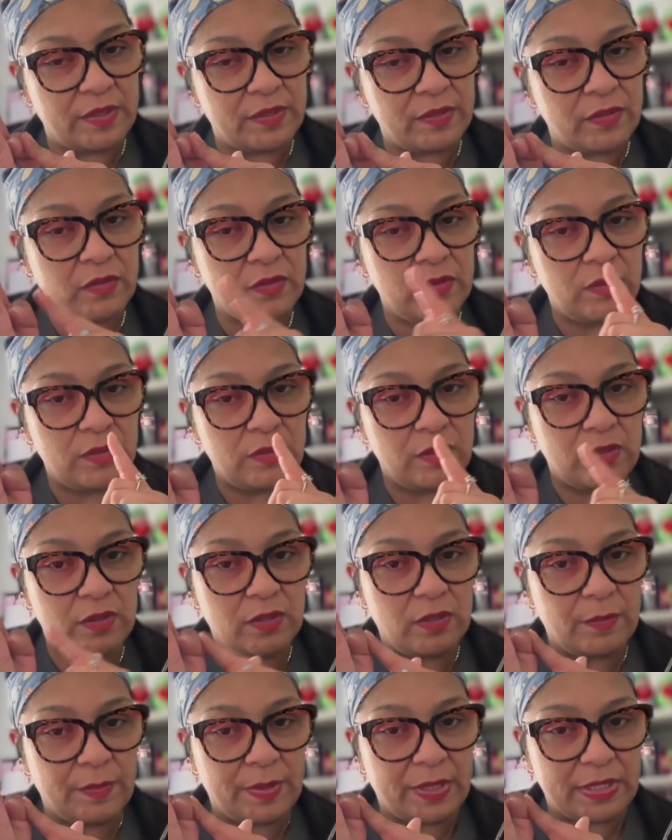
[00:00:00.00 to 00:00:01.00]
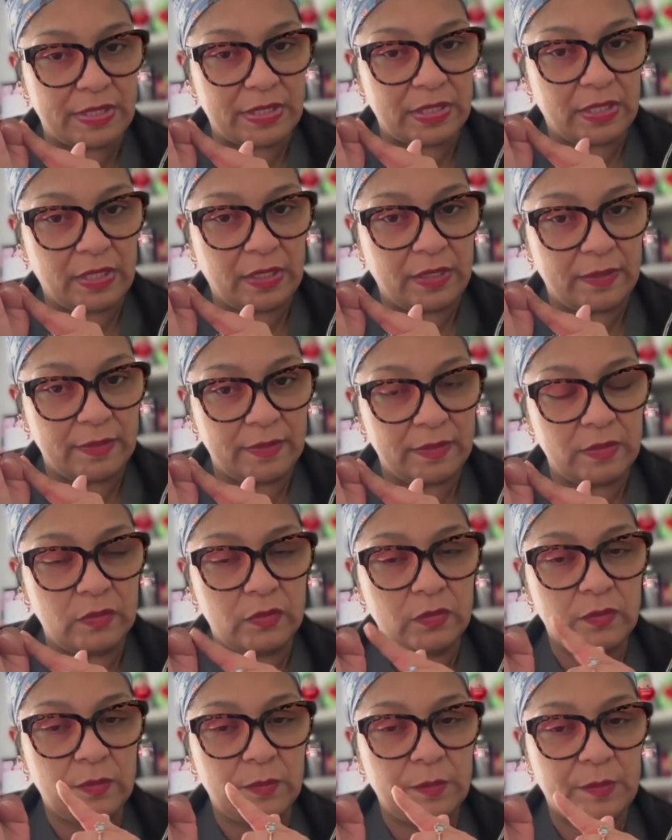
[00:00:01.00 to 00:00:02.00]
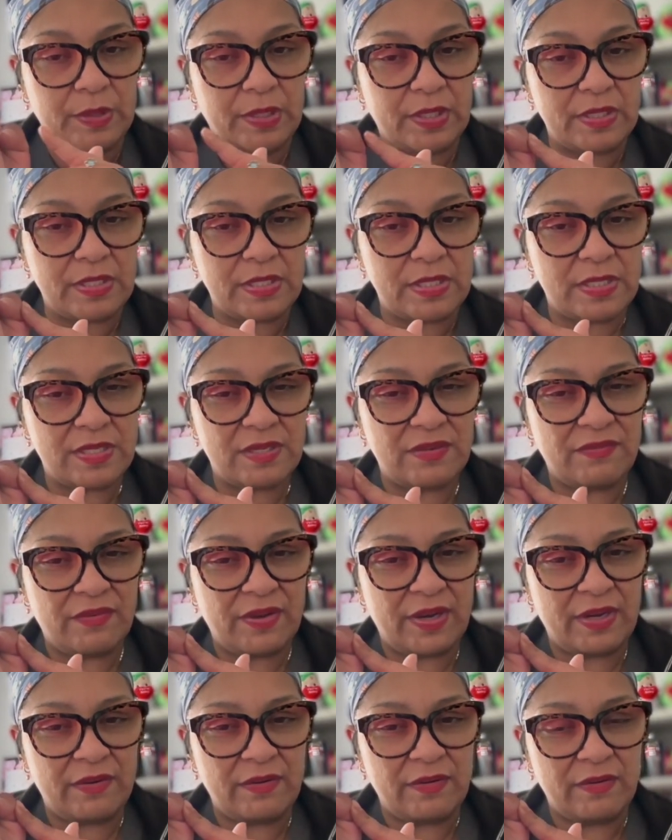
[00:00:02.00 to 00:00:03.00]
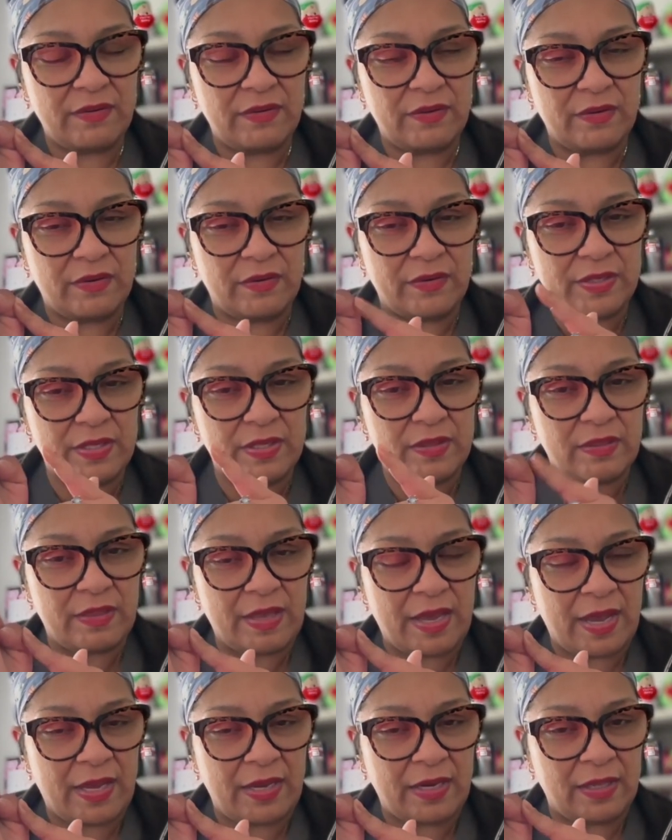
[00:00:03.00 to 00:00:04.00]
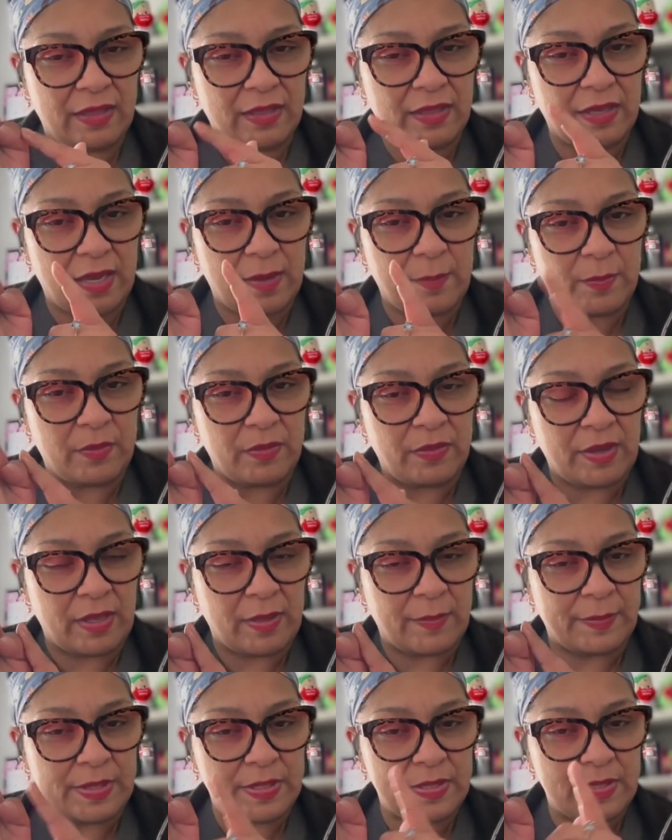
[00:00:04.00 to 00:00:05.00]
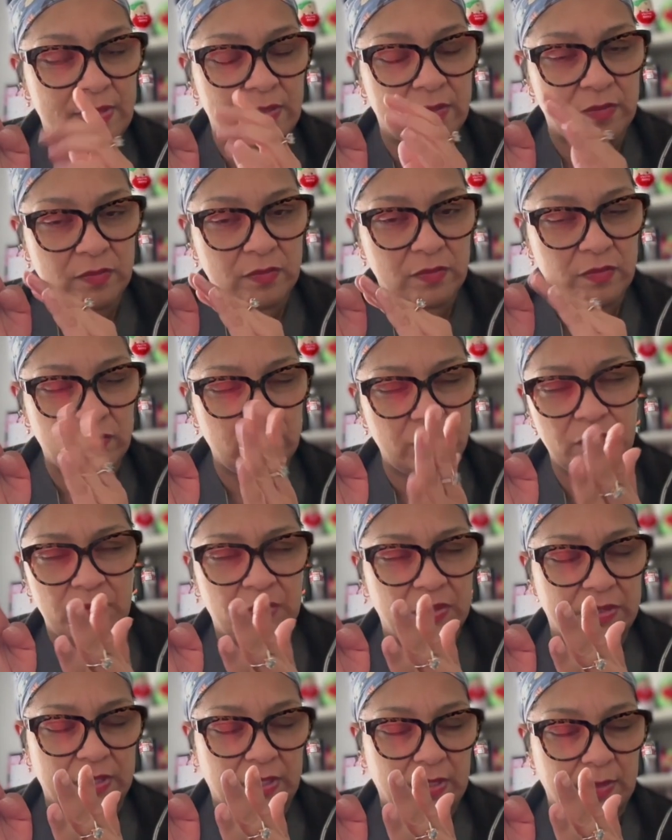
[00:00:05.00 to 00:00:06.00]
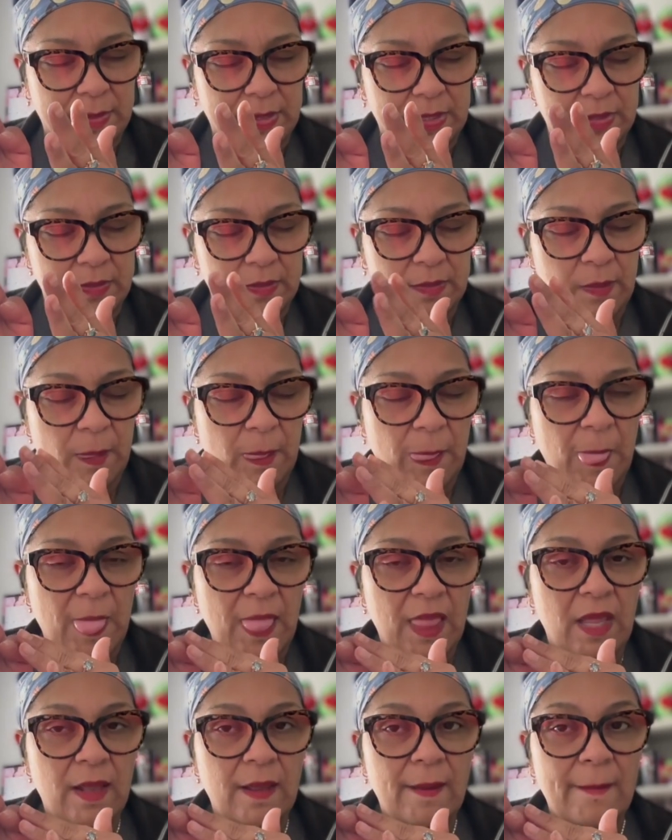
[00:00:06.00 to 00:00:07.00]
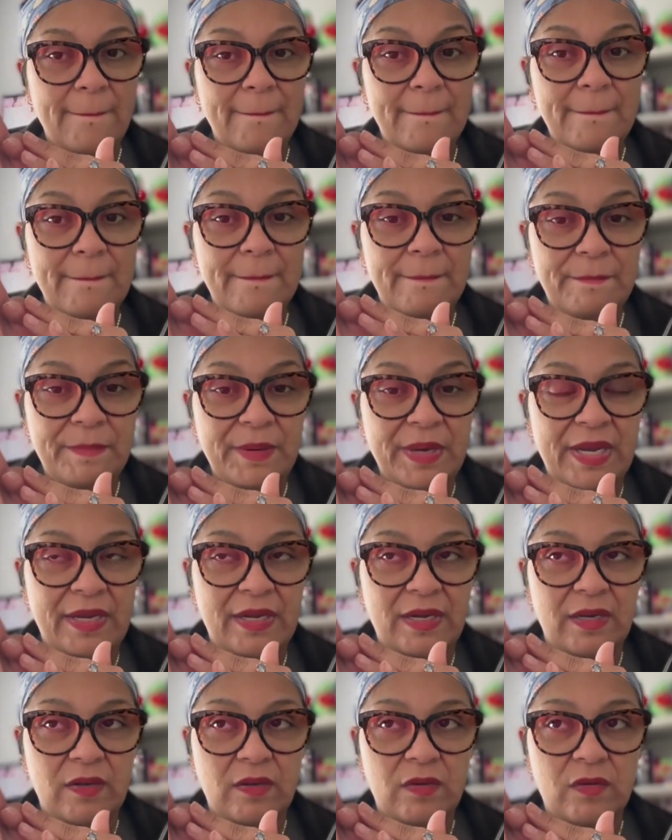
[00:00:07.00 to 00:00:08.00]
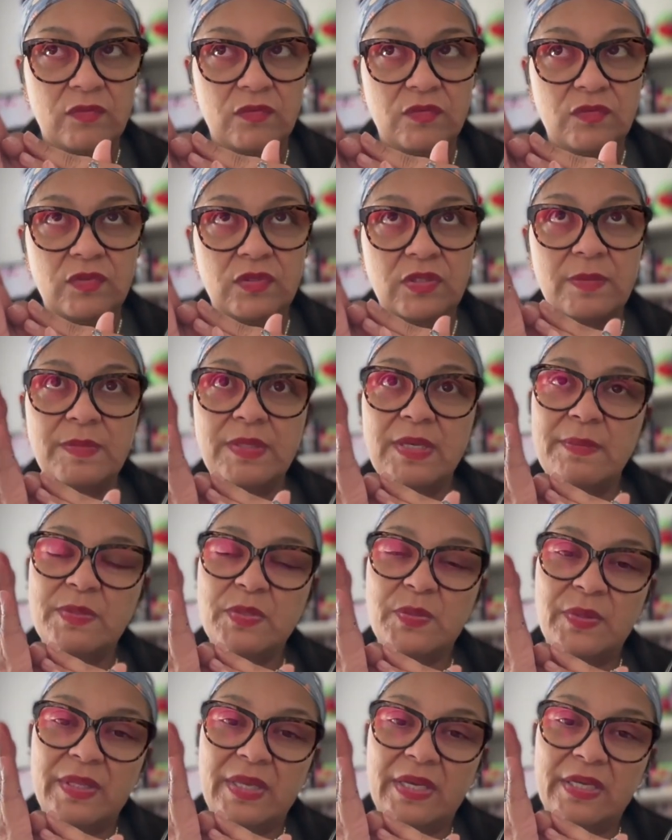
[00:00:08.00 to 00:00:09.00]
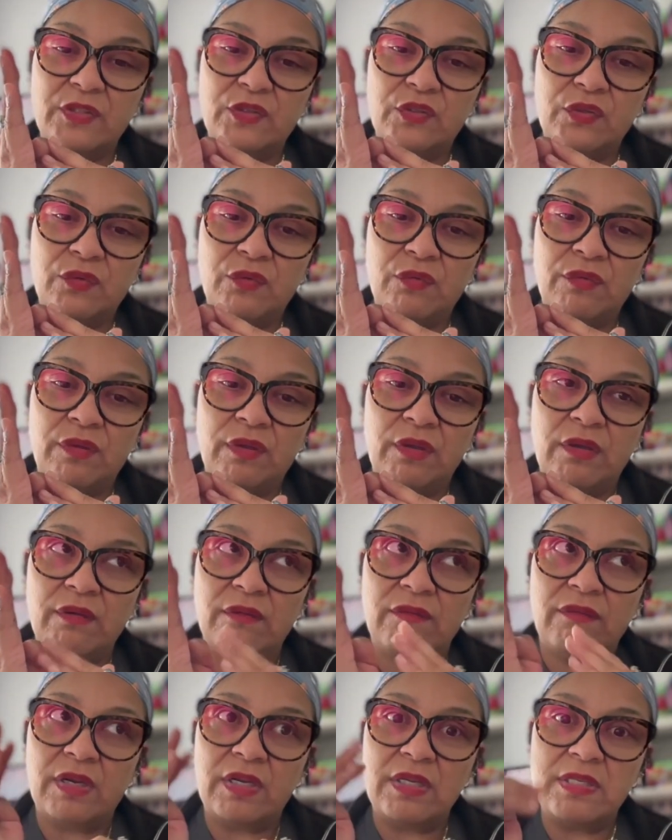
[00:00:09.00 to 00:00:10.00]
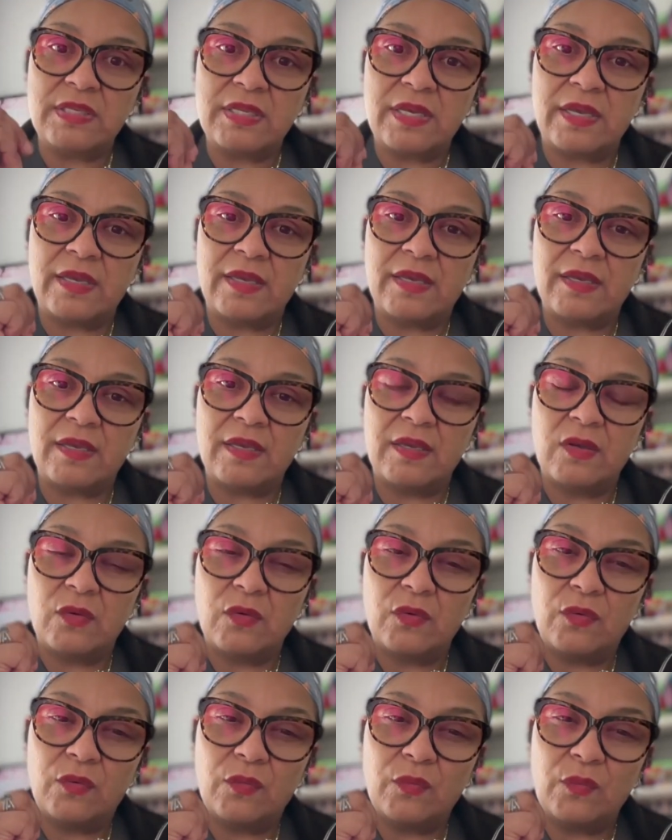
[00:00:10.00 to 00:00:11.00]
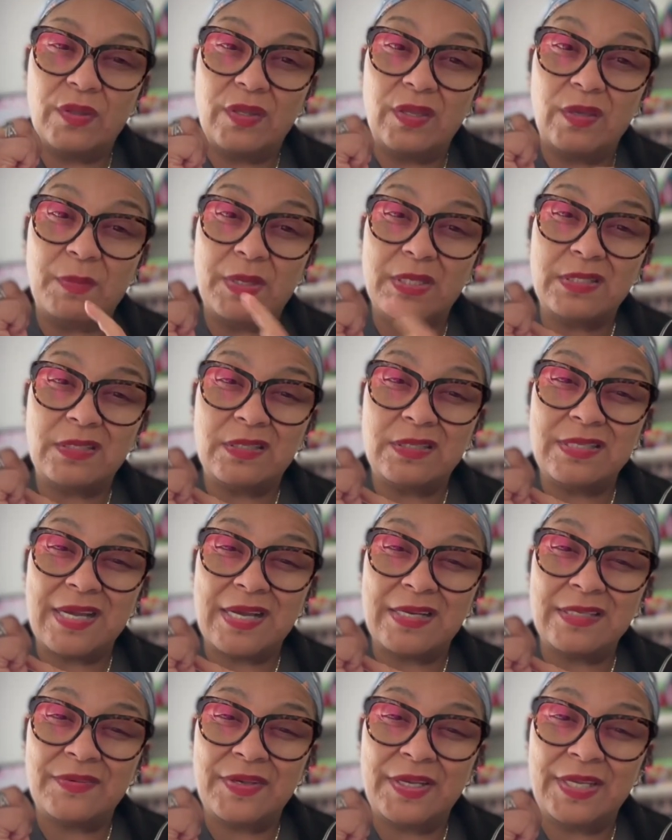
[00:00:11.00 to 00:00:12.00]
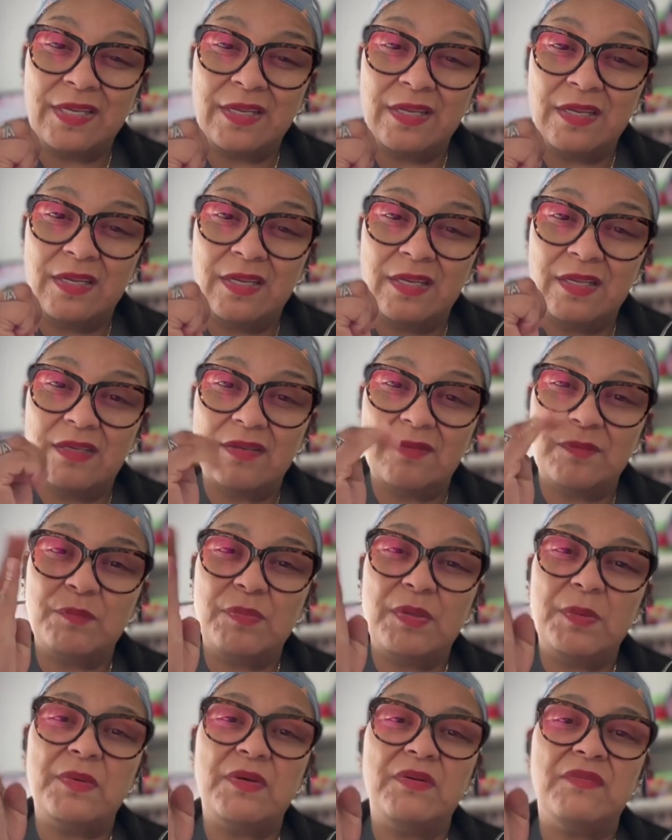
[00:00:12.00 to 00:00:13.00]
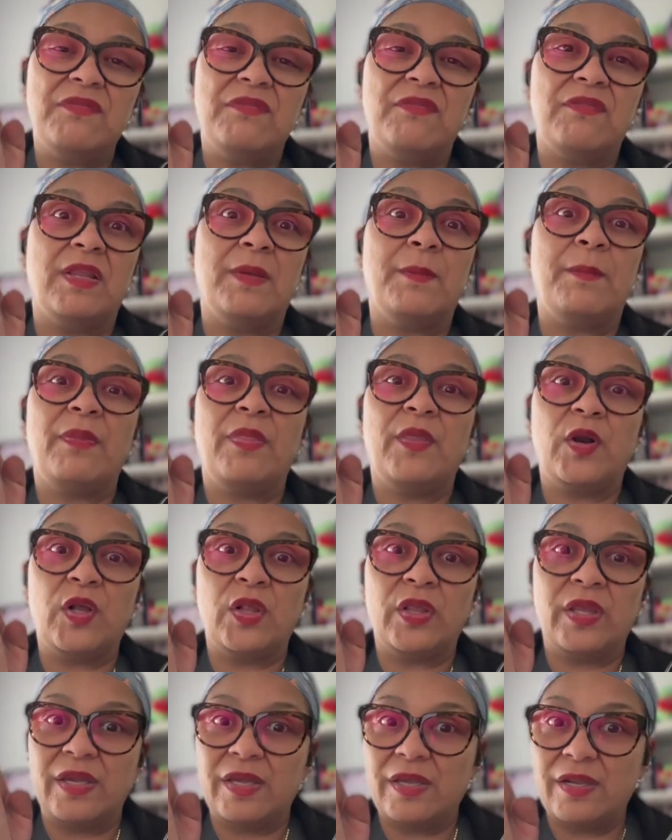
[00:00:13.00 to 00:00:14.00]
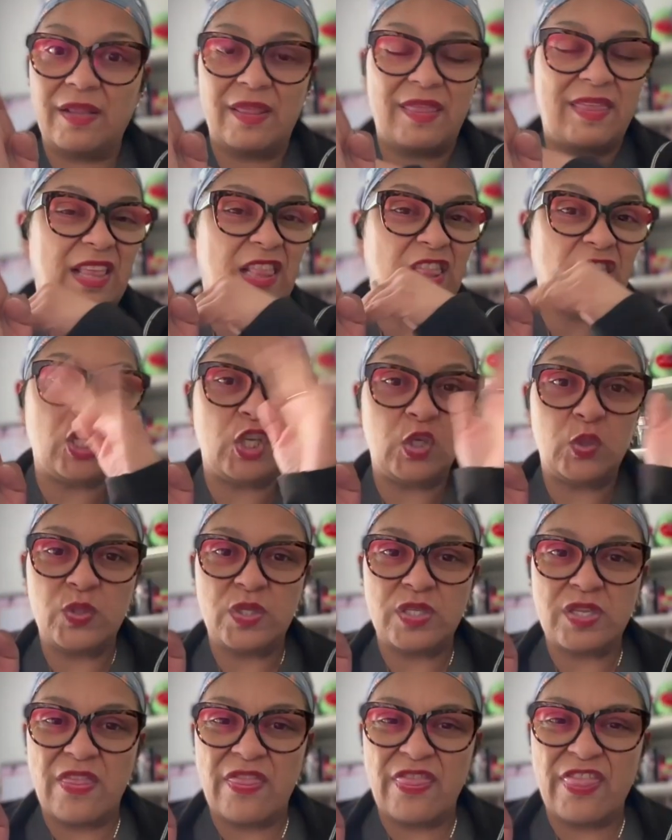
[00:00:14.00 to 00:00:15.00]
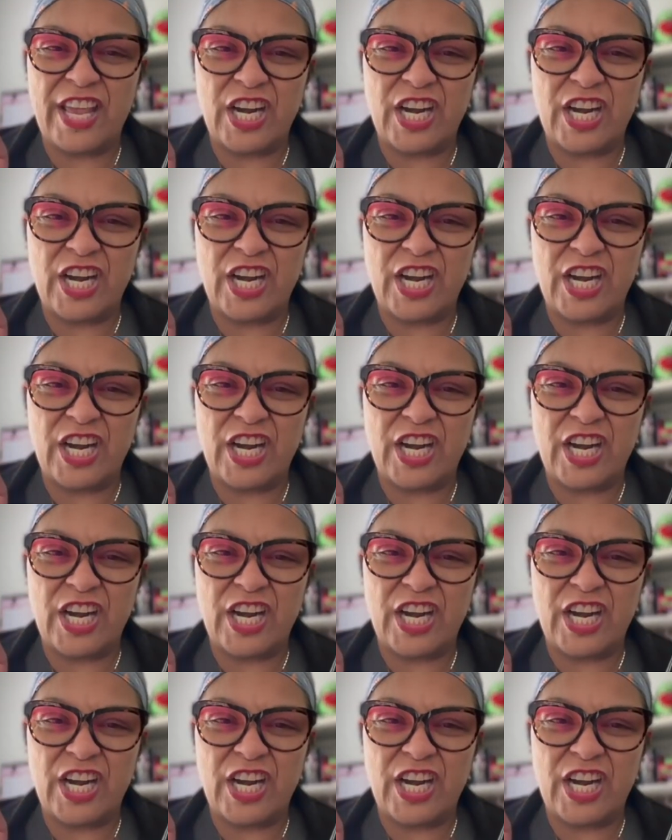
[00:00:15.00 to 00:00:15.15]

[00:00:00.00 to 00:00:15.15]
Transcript: with amygdala, because it's a fight, that and hypothalamus, and we'll talk about it. But sometimes we like to think of it as like when the amygdala is activated, people flip their lid, they lose.